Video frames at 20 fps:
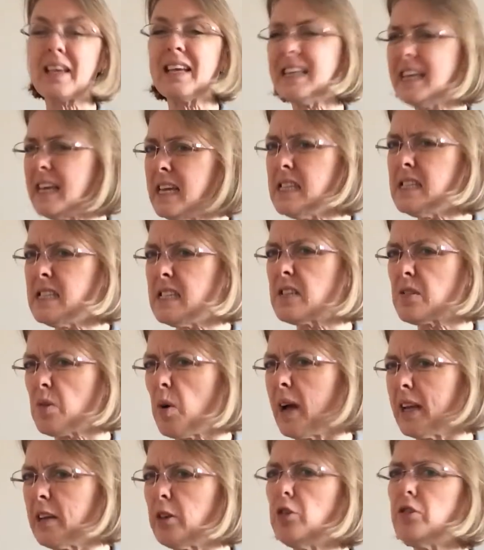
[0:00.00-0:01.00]
Yeast is
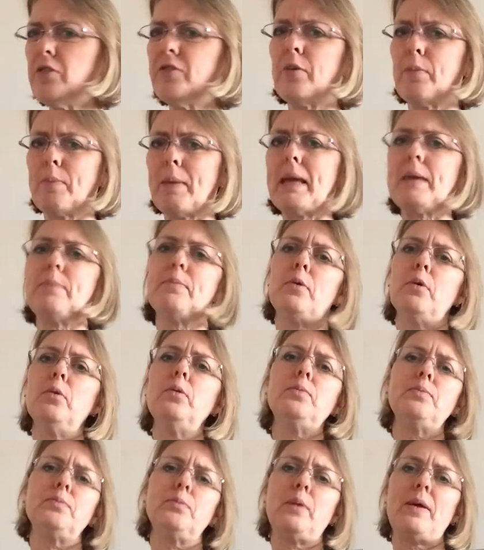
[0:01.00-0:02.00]
quite good for
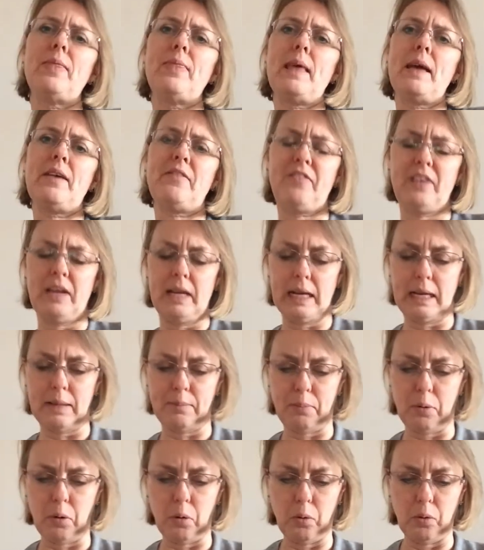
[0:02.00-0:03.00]
people when they're feeling
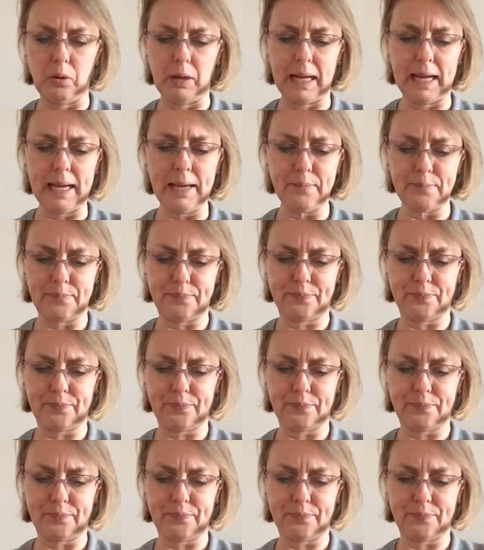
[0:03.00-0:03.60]
poorly.